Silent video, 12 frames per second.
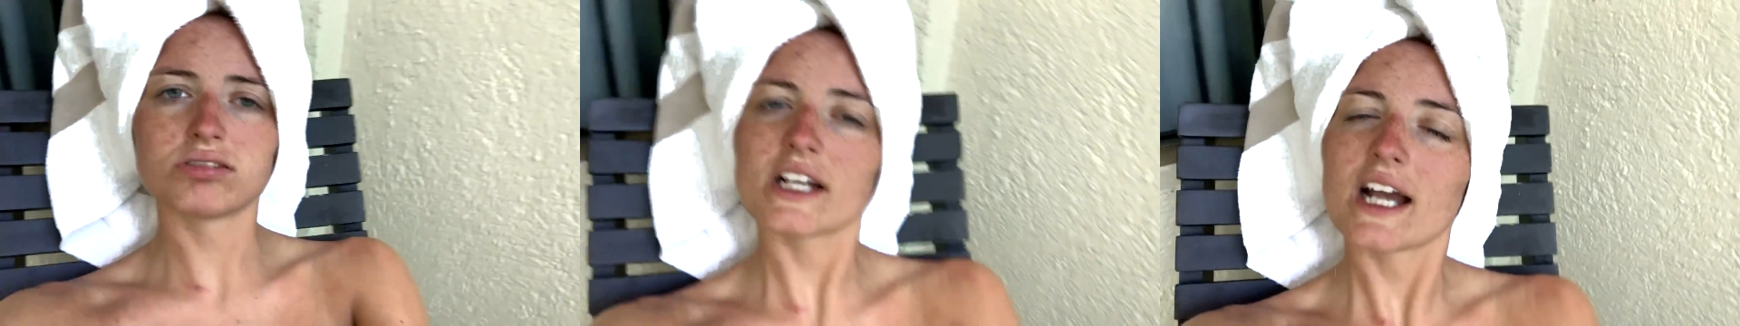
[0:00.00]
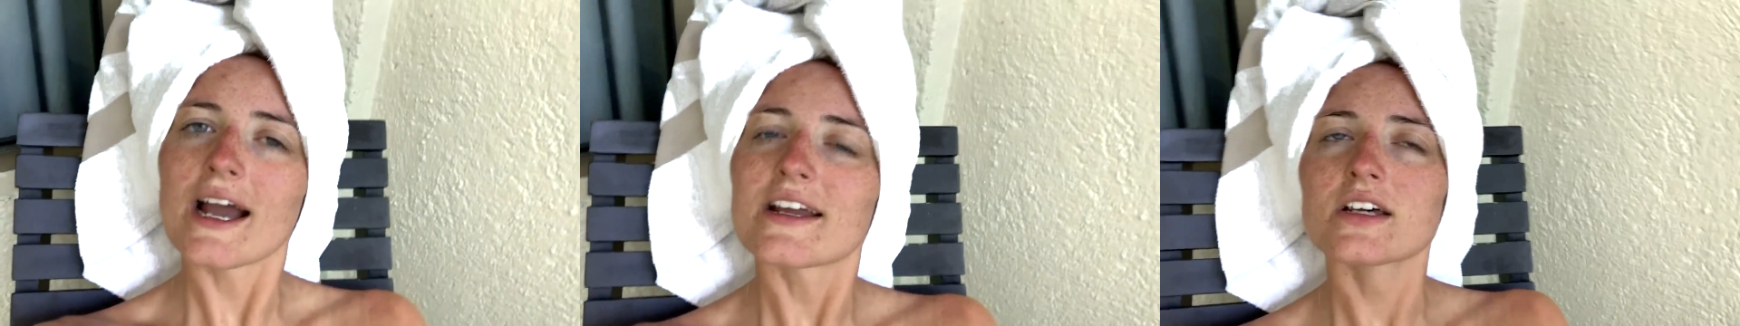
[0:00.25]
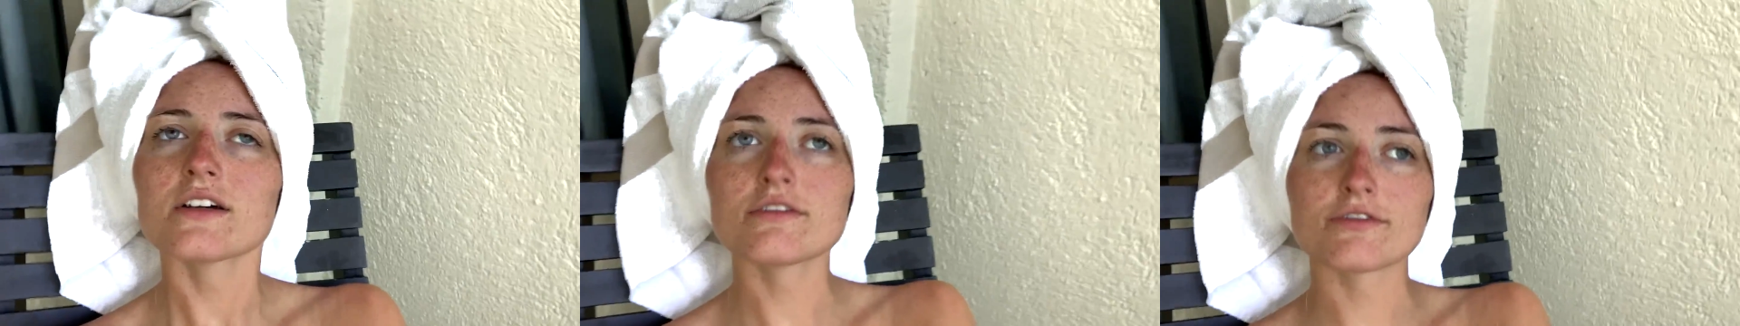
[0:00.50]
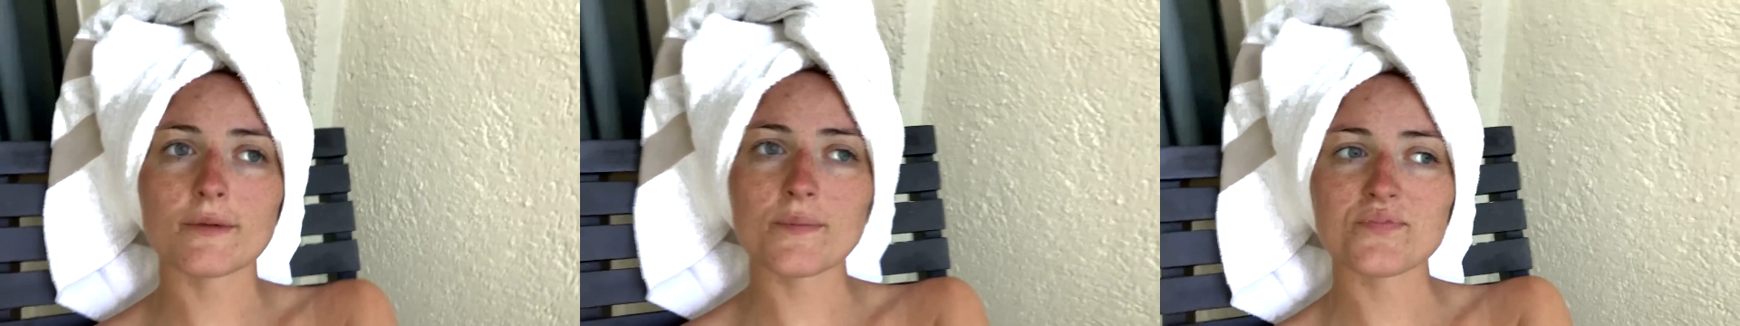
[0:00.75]
it kind
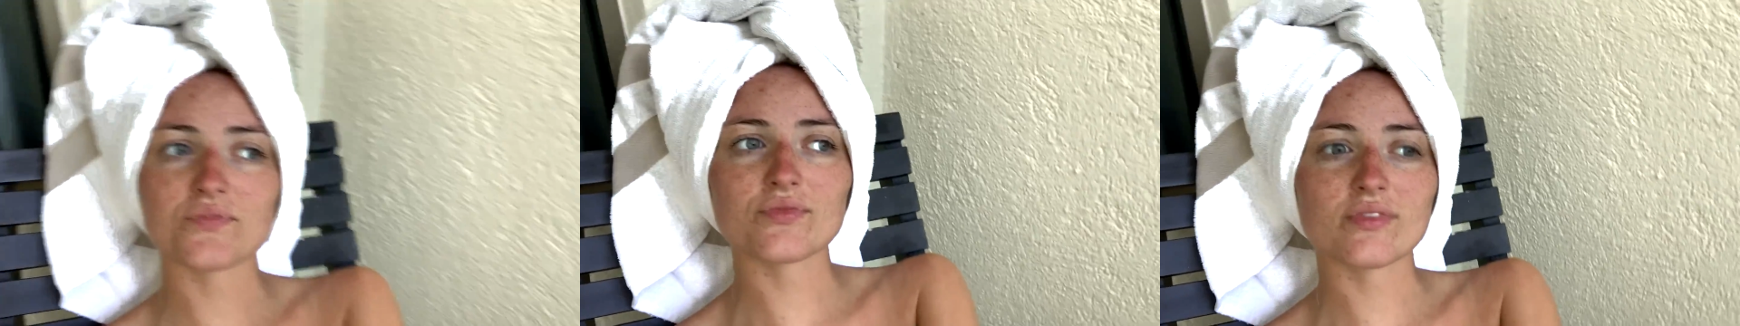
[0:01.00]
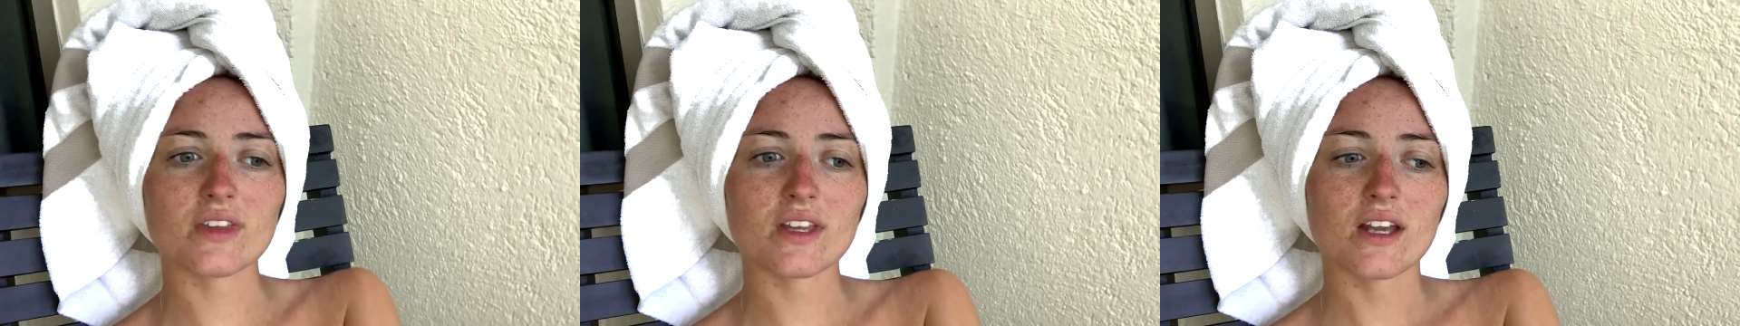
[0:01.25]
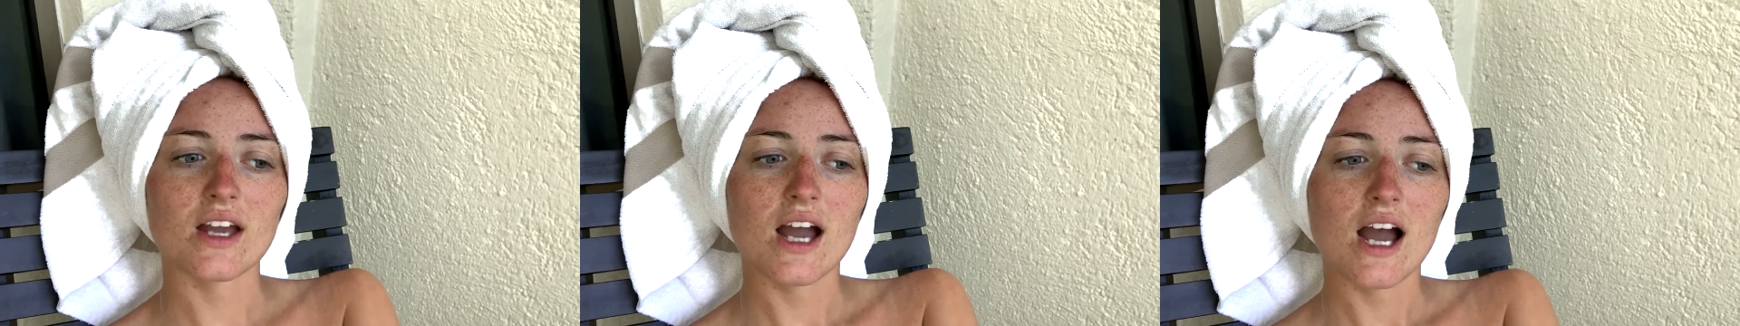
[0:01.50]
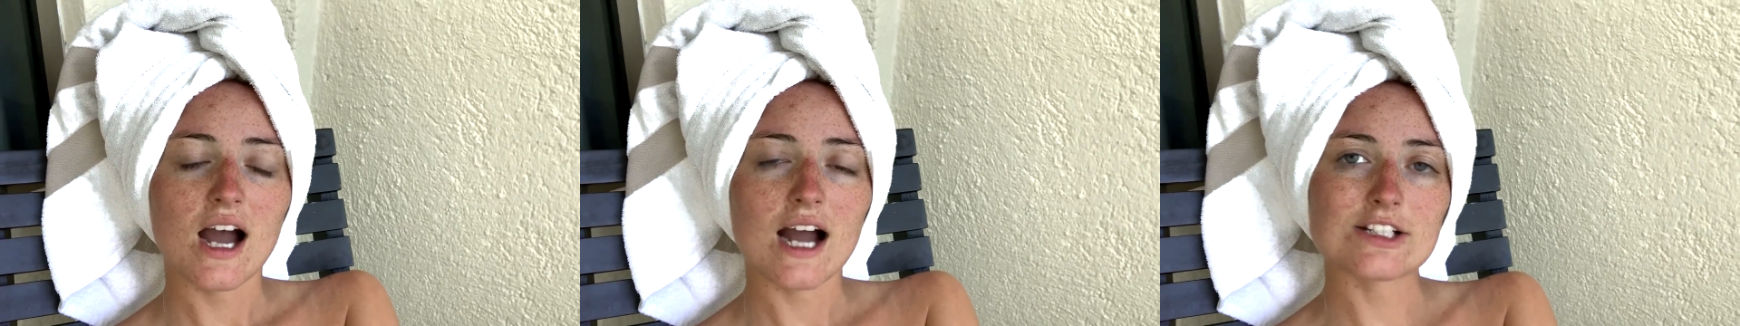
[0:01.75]
of,
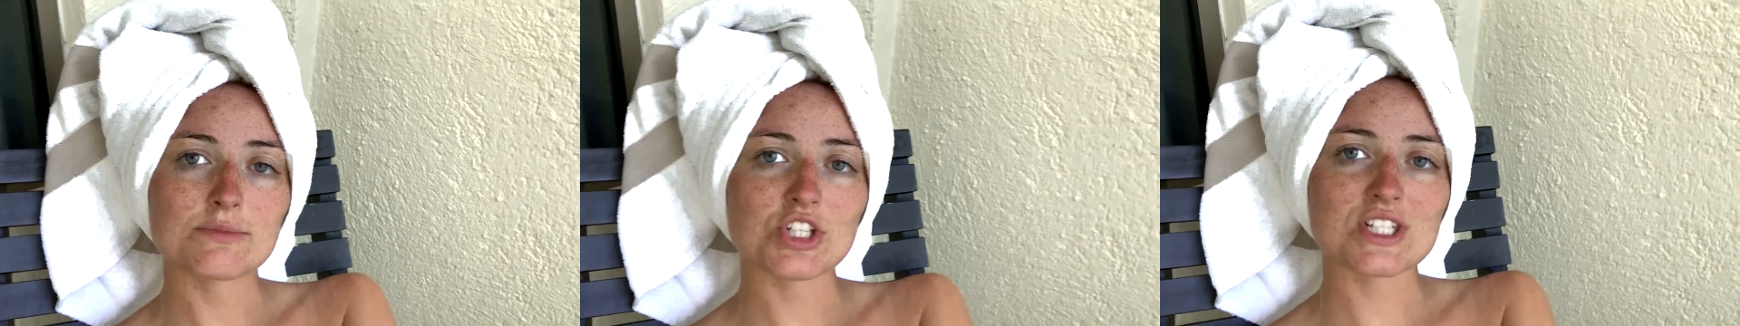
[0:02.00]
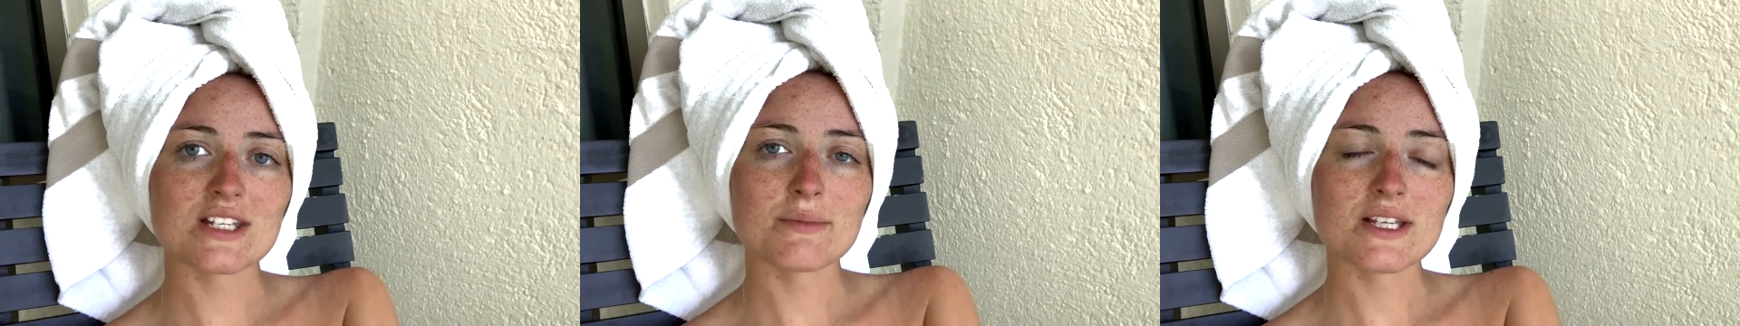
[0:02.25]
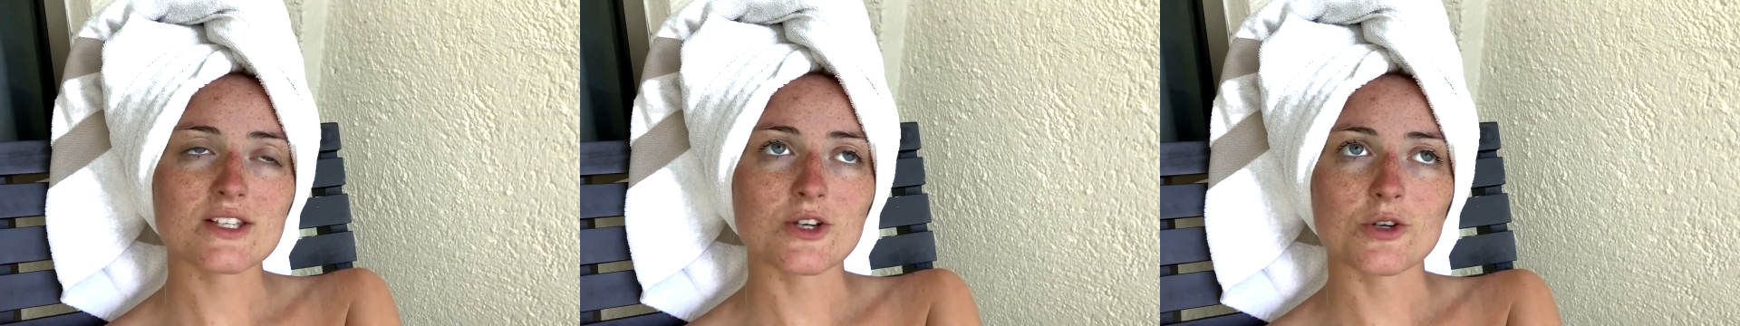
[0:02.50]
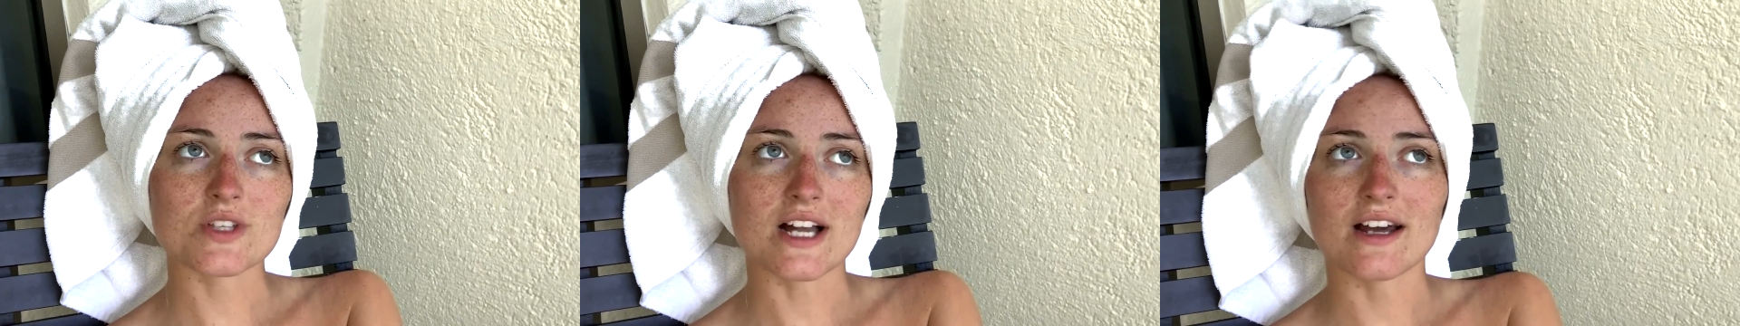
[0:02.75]
I'm just going to be
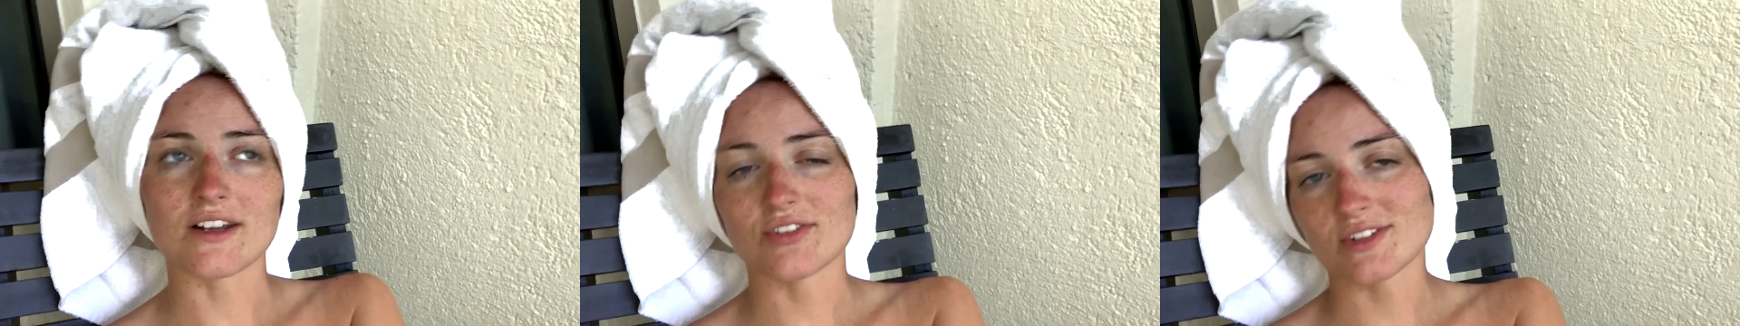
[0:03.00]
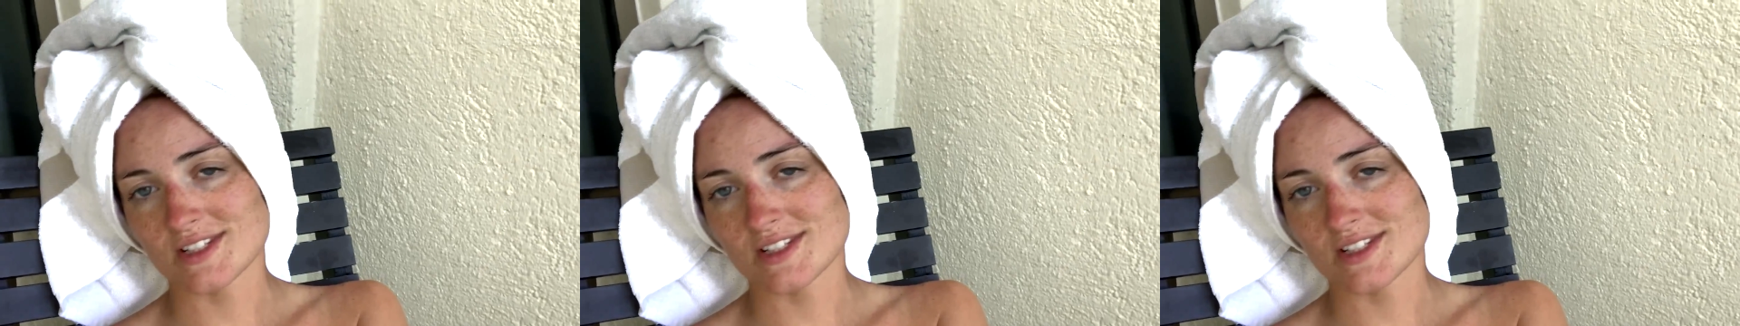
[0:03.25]
so sad if